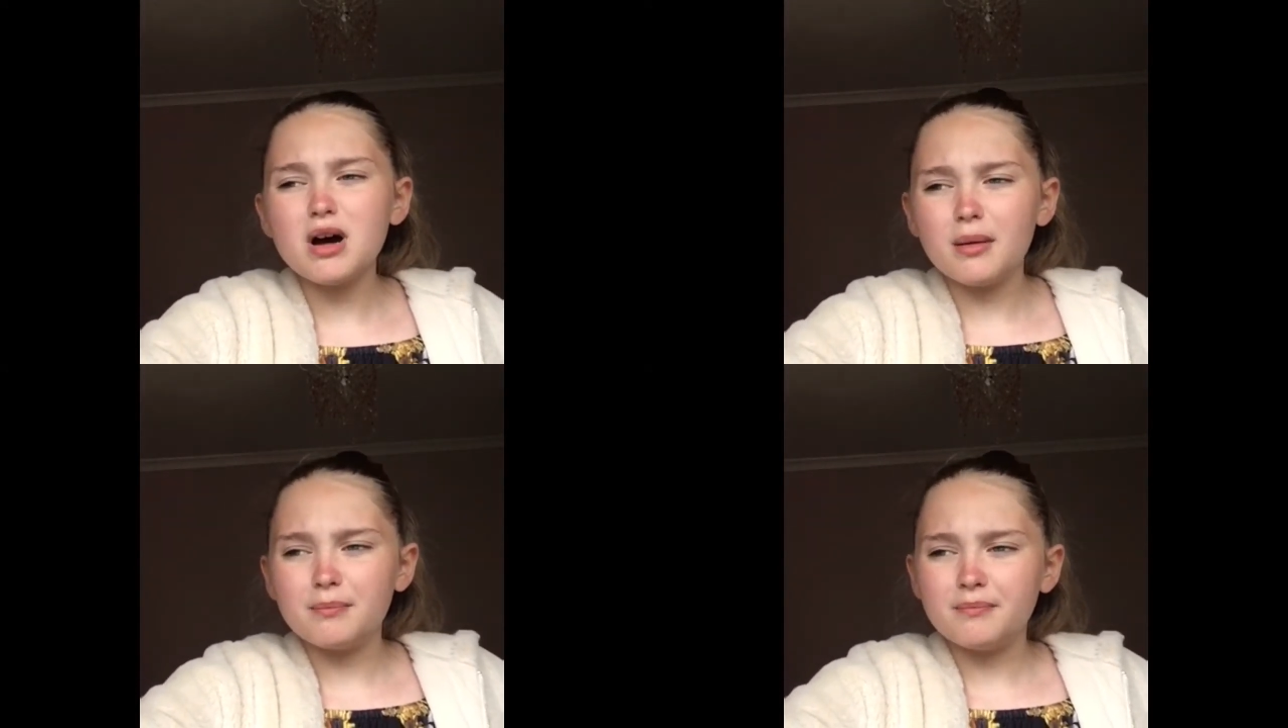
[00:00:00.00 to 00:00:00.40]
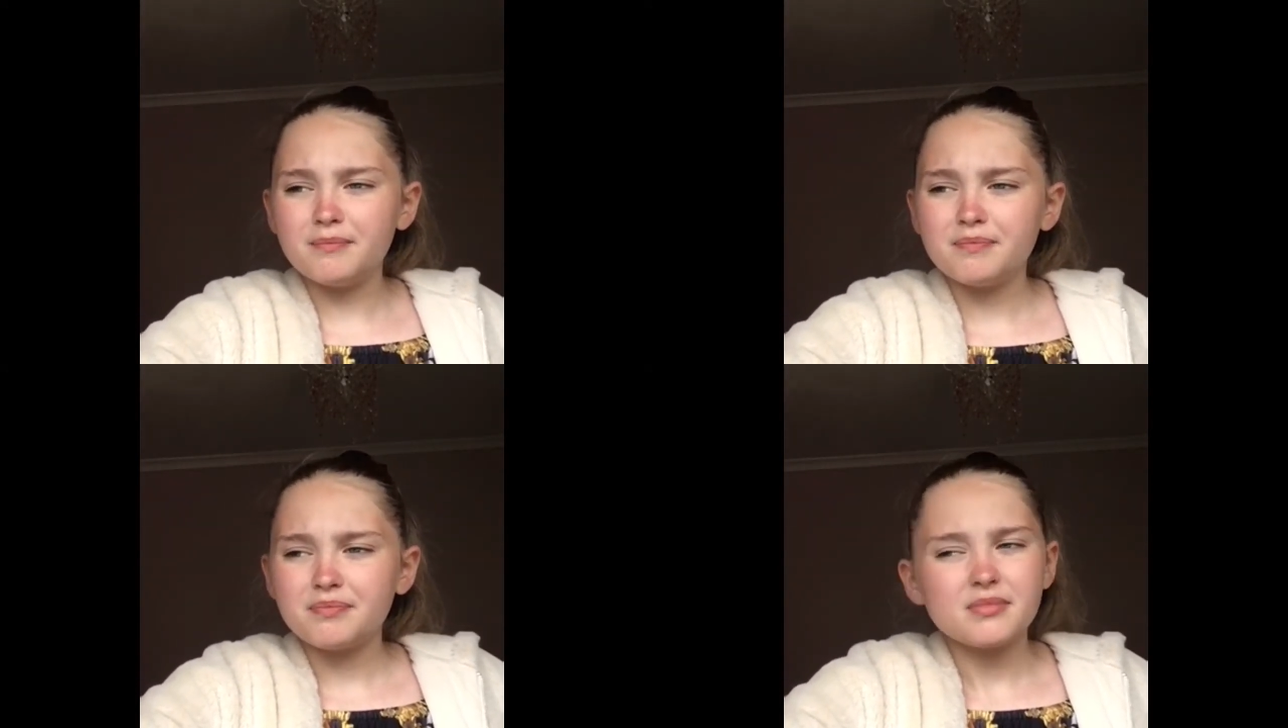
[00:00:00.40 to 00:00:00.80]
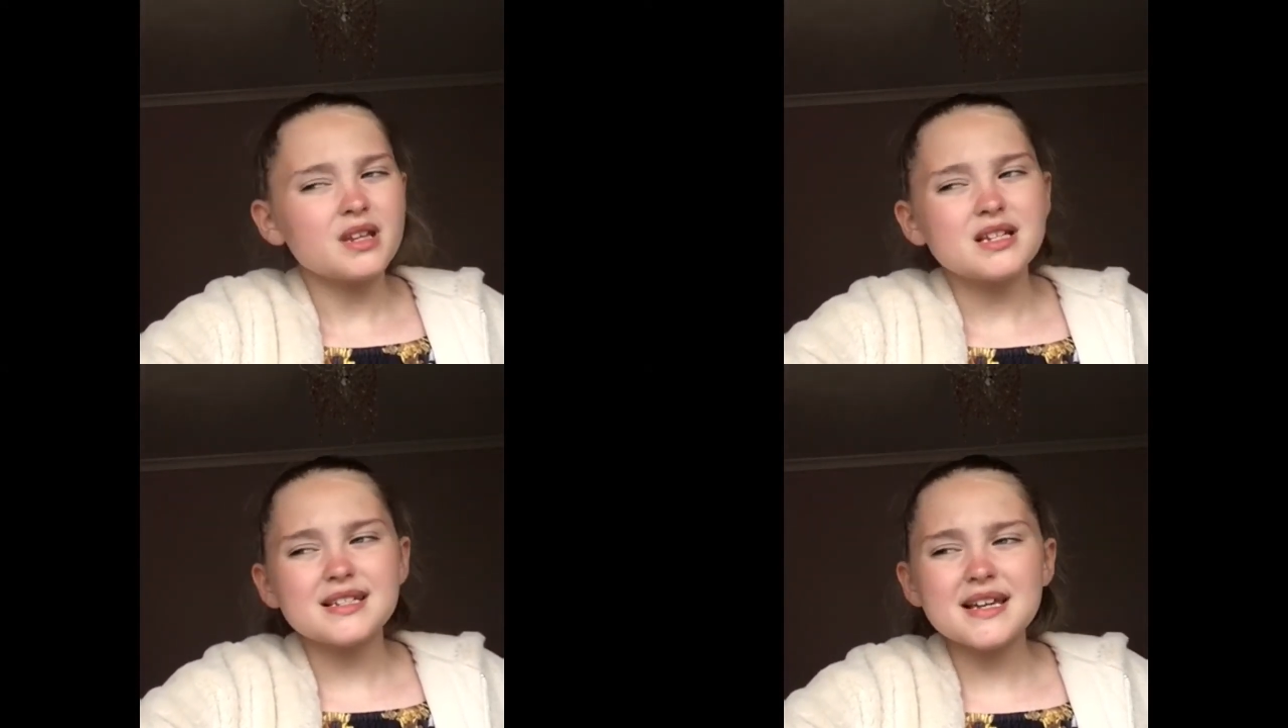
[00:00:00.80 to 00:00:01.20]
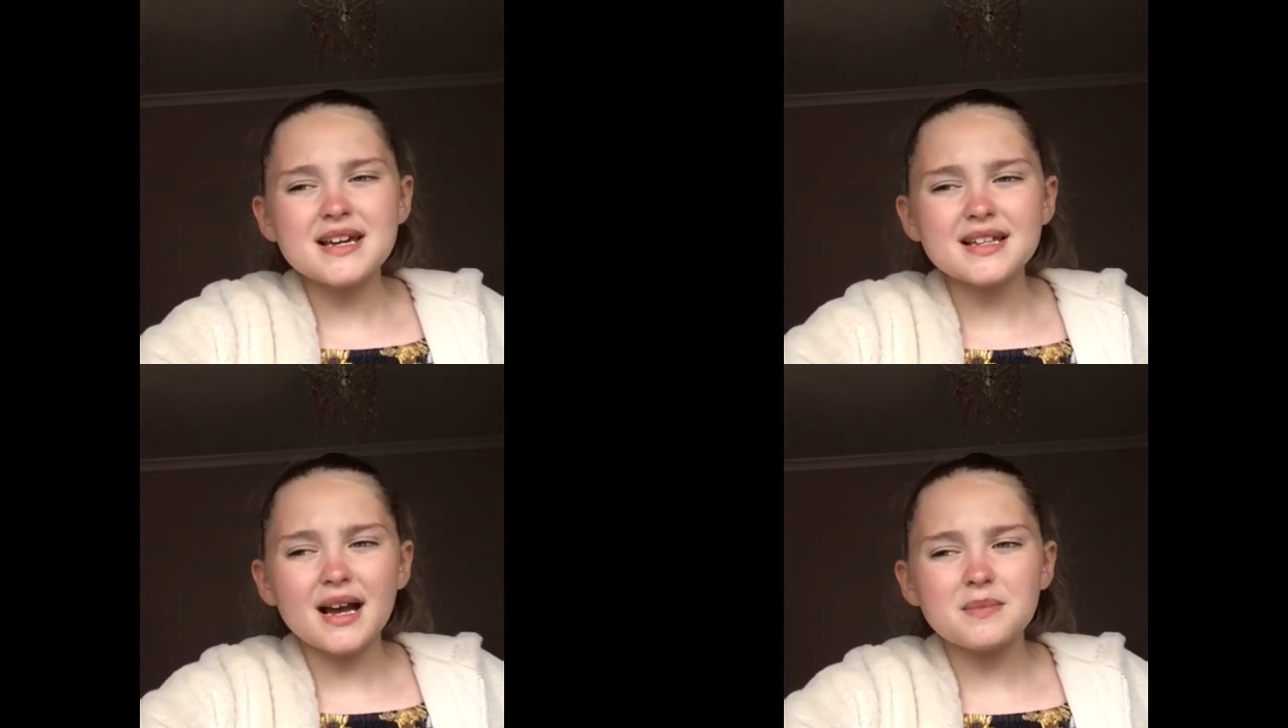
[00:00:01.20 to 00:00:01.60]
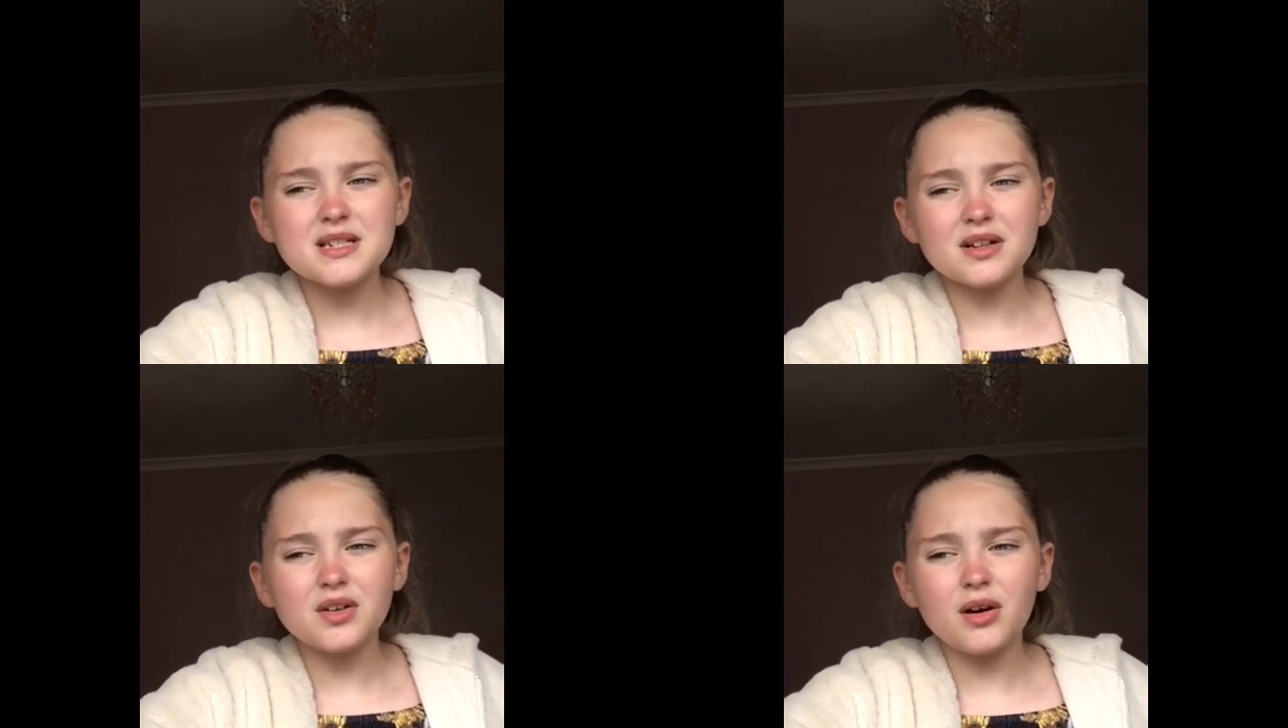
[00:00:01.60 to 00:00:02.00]
Mum, saying that I'm
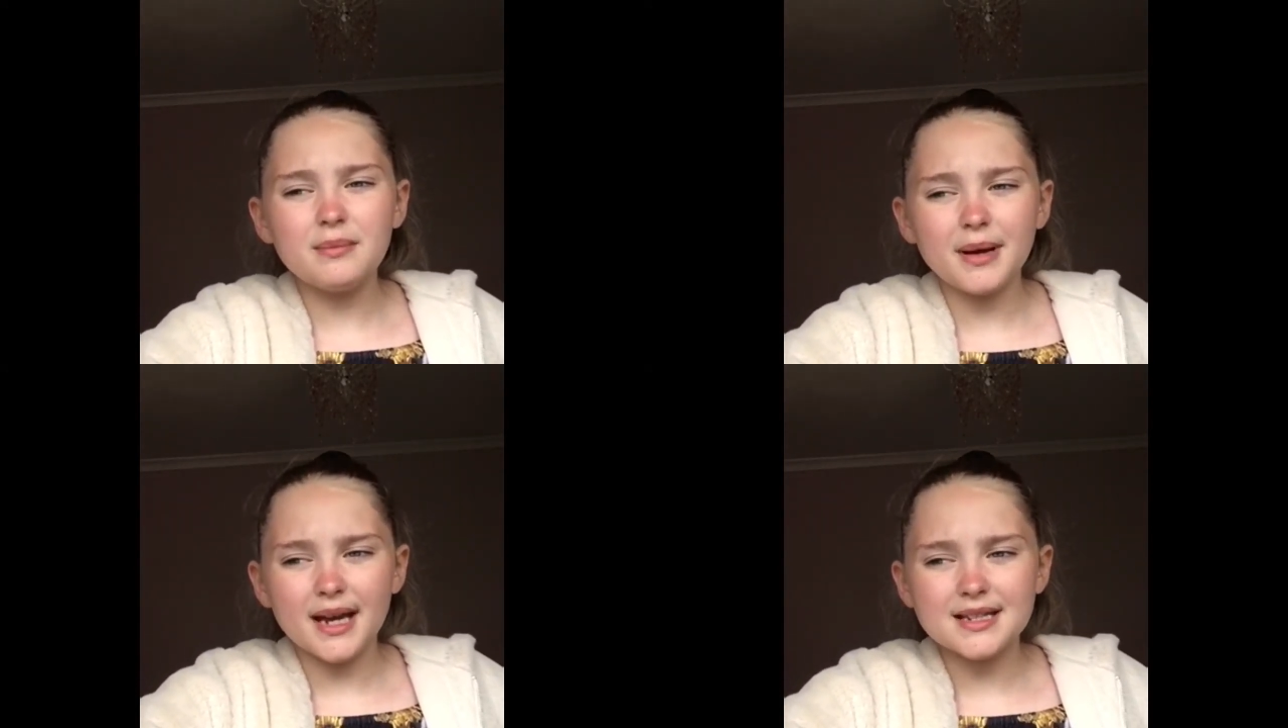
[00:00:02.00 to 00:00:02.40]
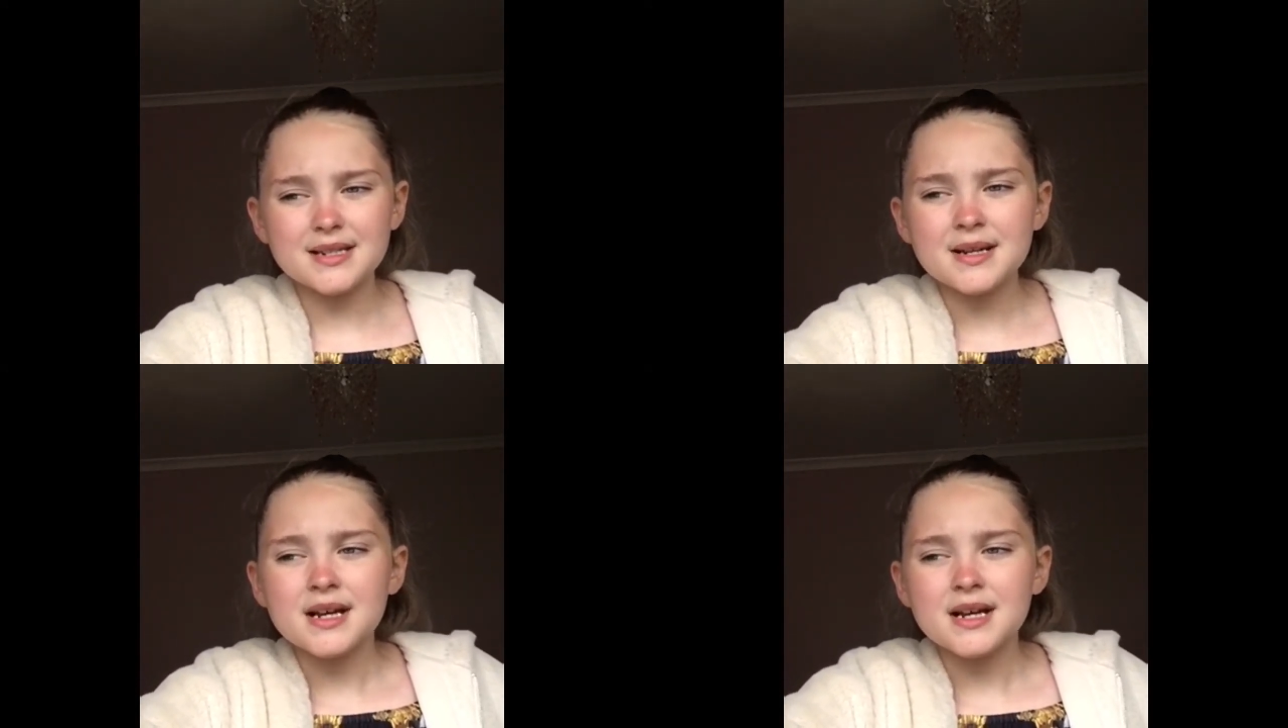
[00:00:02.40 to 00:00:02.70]
still not in bed.